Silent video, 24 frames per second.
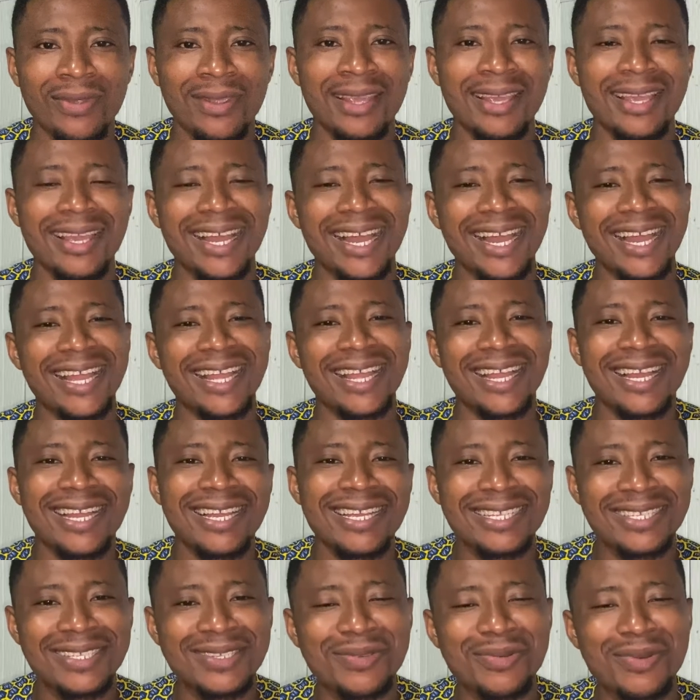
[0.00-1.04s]
Hi
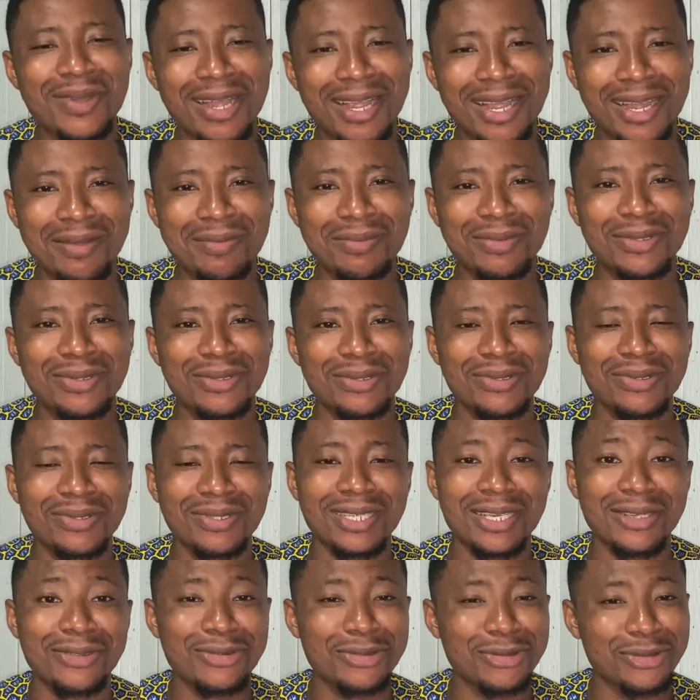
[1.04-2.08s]
guys, welcome to
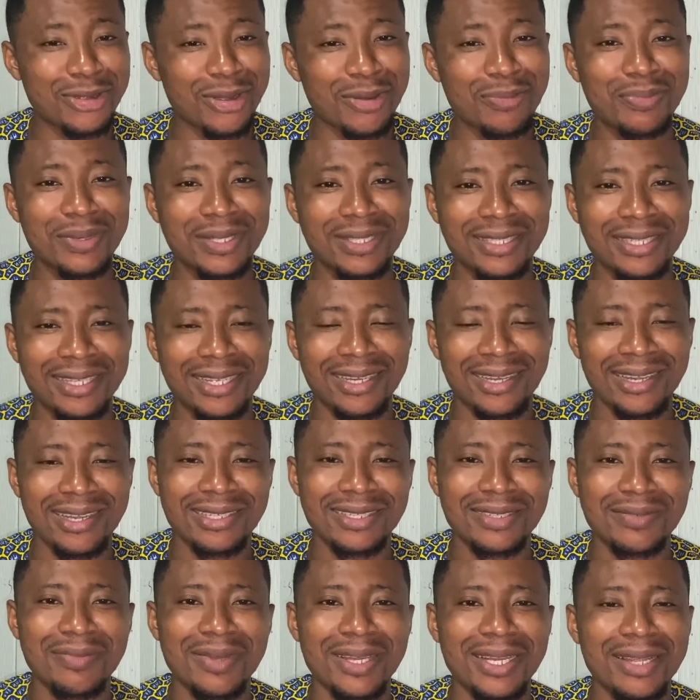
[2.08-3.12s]
Justice Computing class.
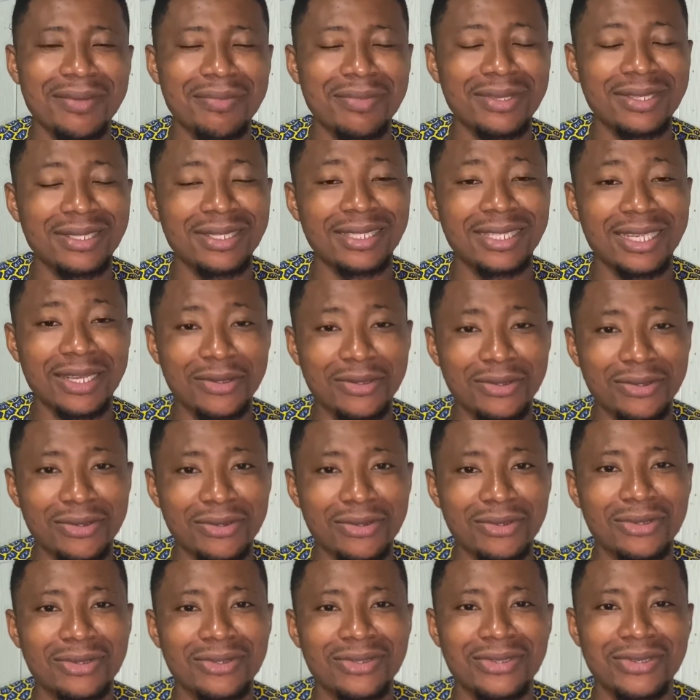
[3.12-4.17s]
My name is Justice
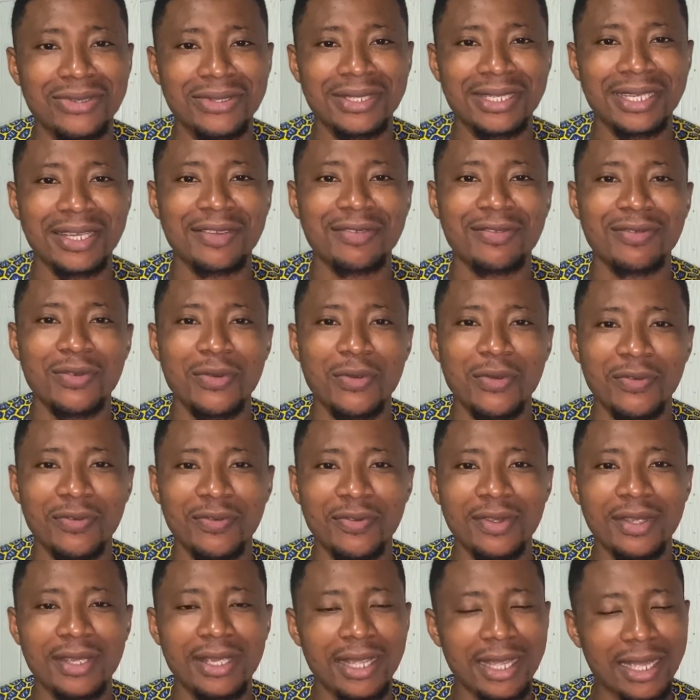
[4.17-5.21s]
Joseph Kofi
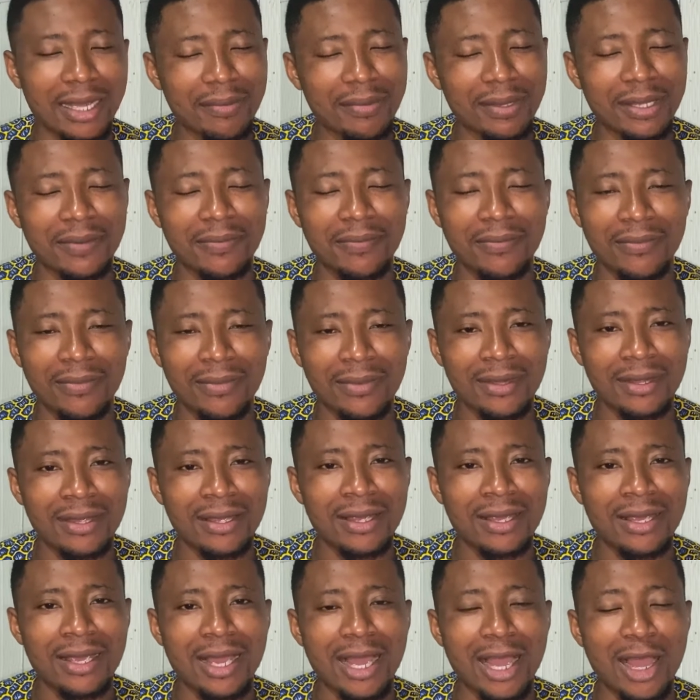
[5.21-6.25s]
Kabi.
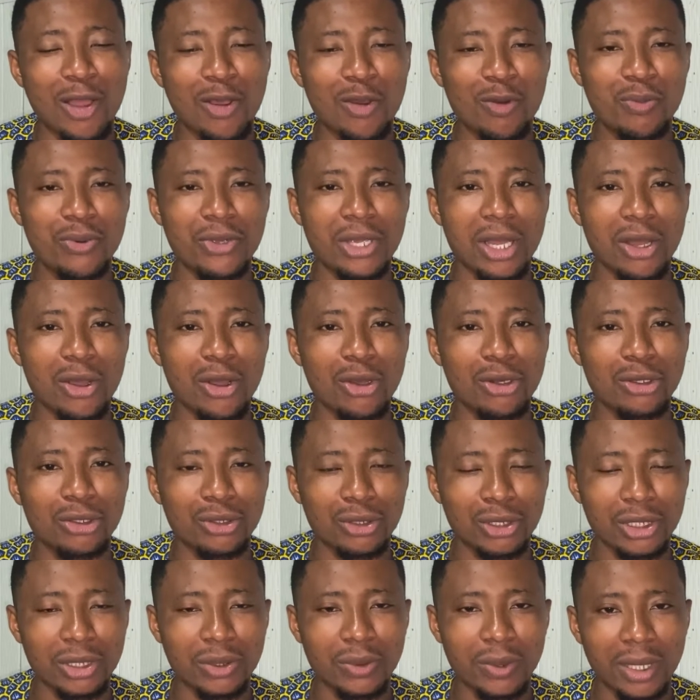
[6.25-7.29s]
I hope you are all
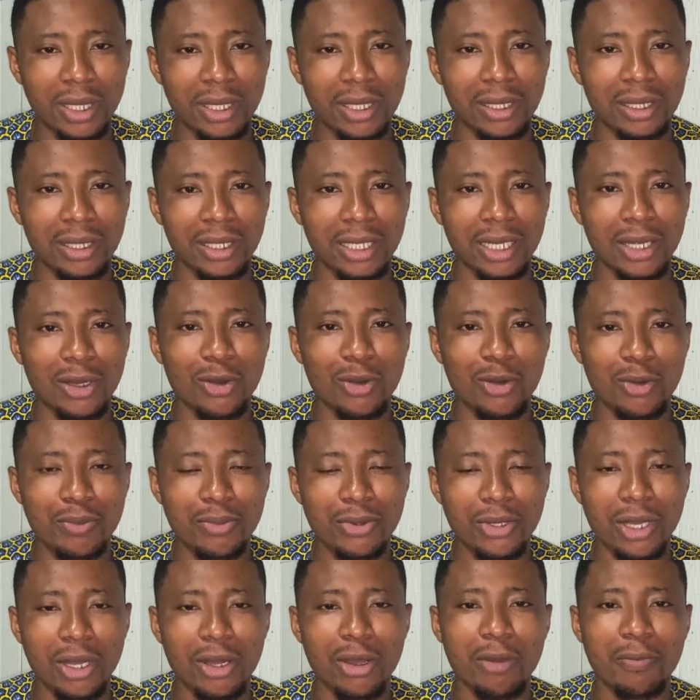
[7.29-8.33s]
doing well and I hope you
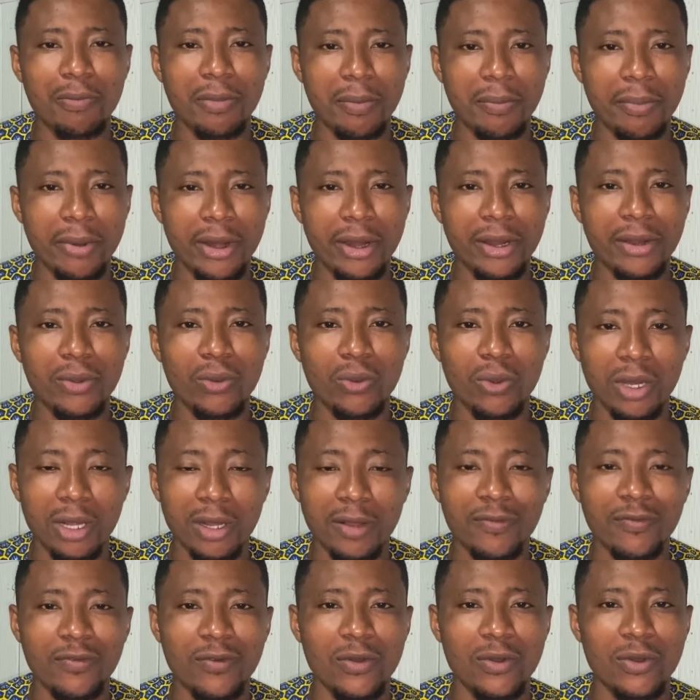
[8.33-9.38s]
are all preparing well
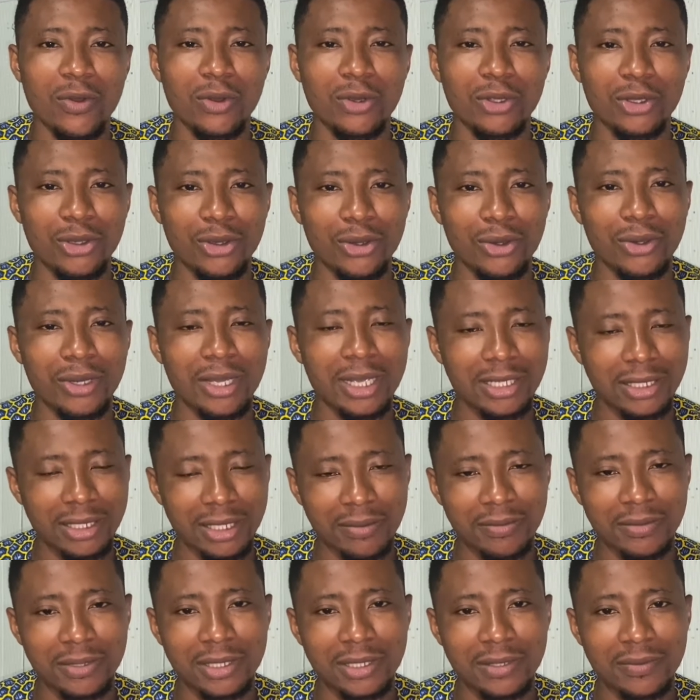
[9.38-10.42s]
for your exams.